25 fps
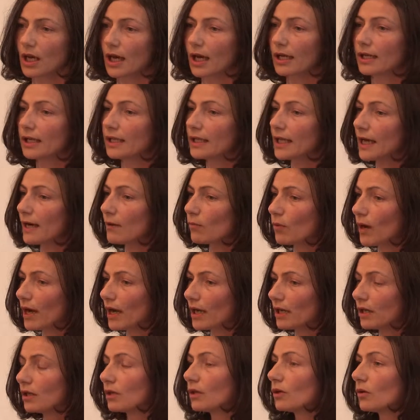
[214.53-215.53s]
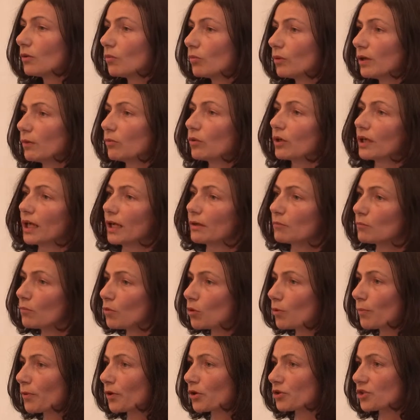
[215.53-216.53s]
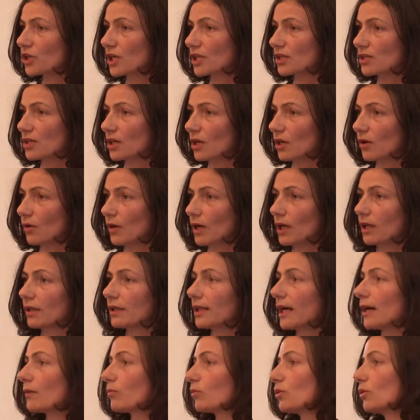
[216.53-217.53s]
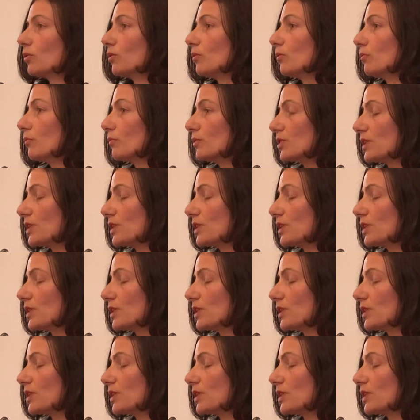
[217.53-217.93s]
And in that way, we will get more projects going that will